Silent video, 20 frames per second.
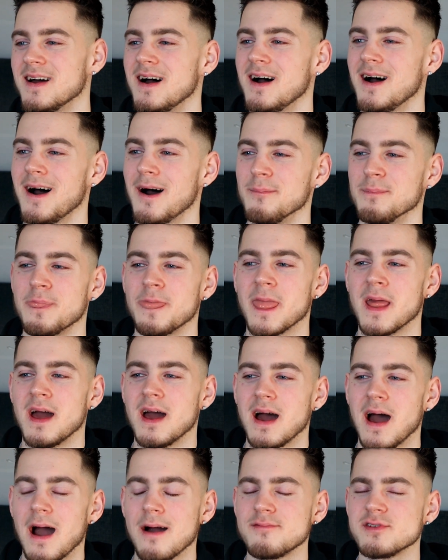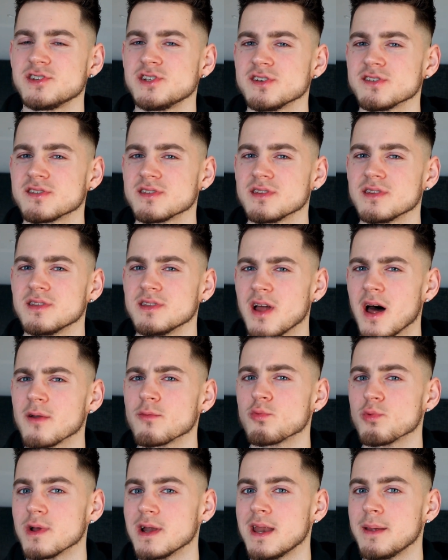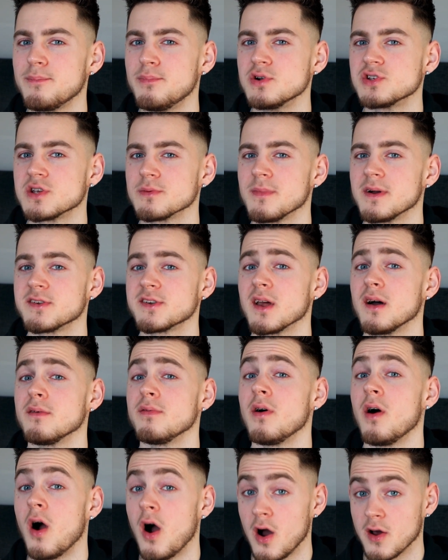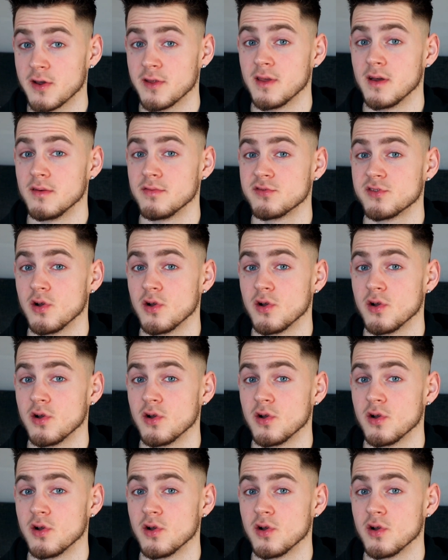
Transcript: I was just not really pushing myself hard enough.